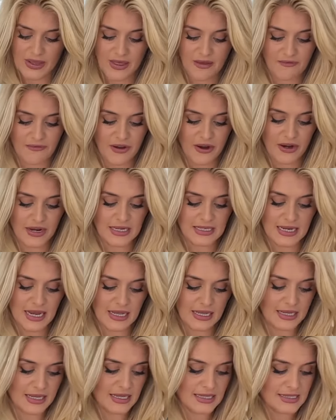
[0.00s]
that very
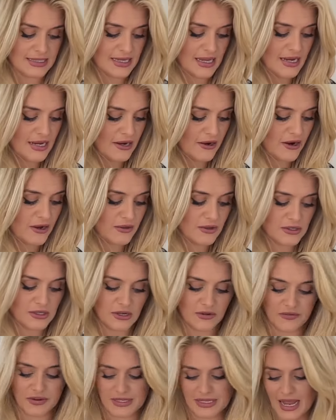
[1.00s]
delicate skin here on the
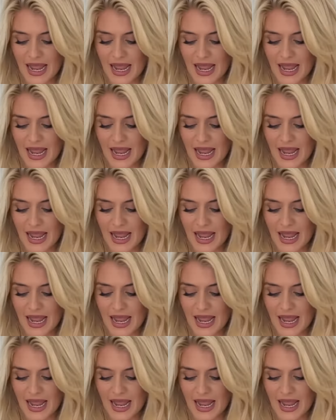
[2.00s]
surface.